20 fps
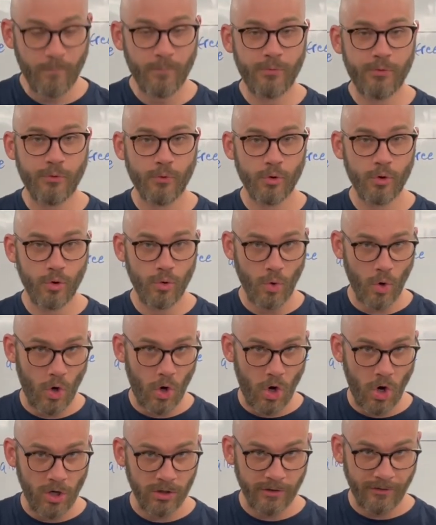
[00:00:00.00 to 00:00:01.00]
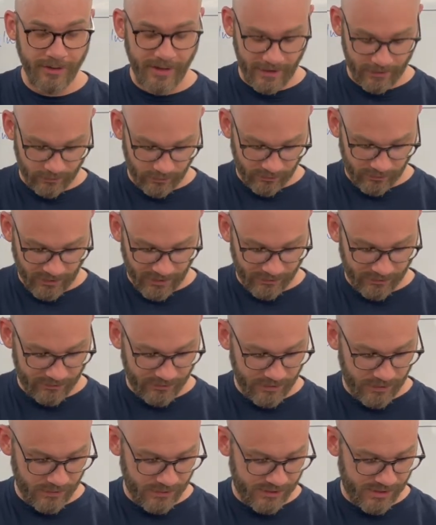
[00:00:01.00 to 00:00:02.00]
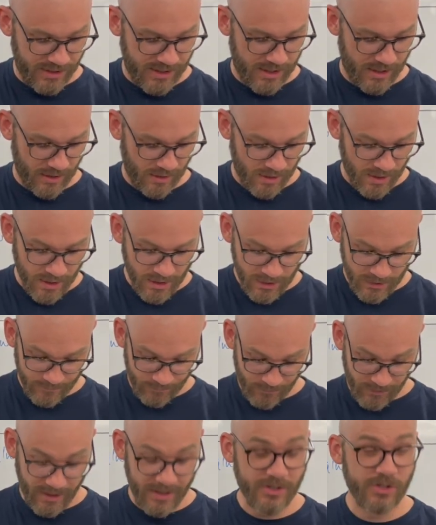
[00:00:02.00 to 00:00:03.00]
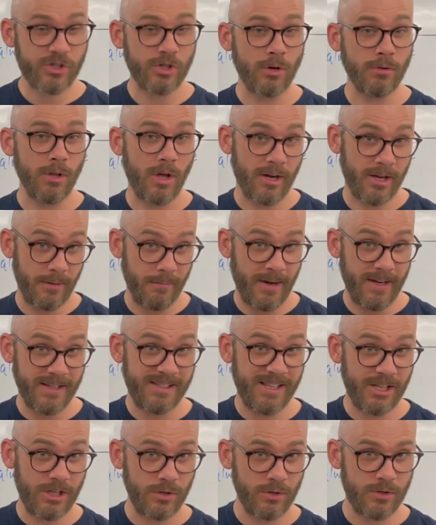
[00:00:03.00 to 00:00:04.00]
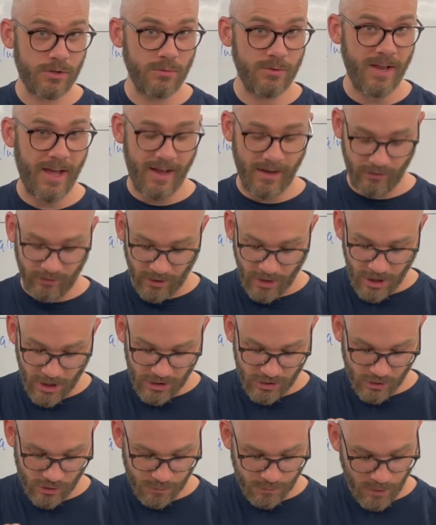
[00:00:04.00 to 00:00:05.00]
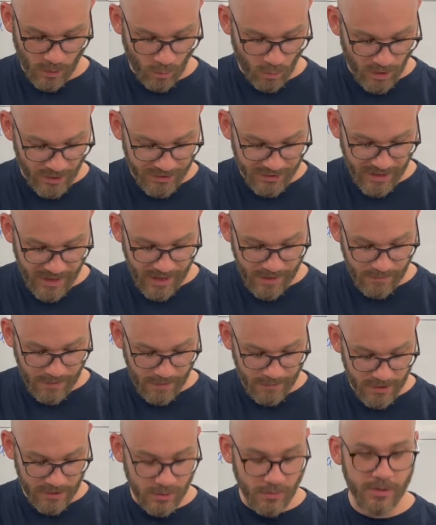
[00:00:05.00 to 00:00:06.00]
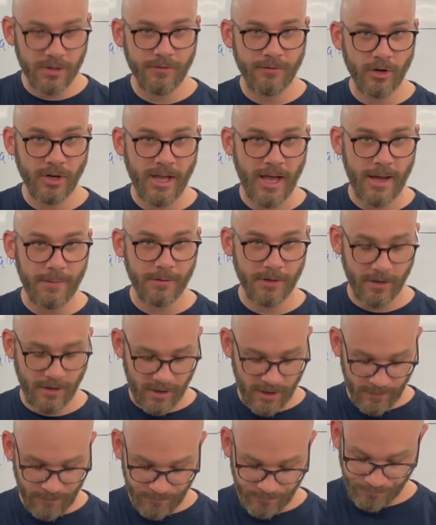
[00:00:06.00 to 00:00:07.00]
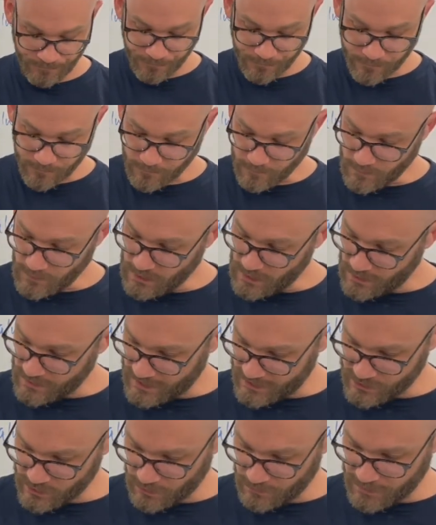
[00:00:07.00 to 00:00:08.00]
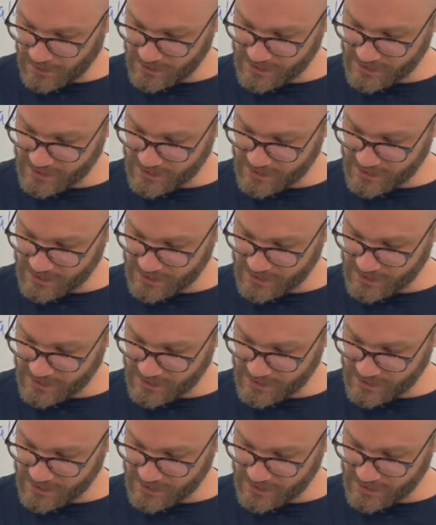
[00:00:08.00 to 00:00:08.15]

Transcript: through all the exercises that you see here. It's so long, it might take you 2 days. So spend 1 day maybe doing the vocabulary. That's on page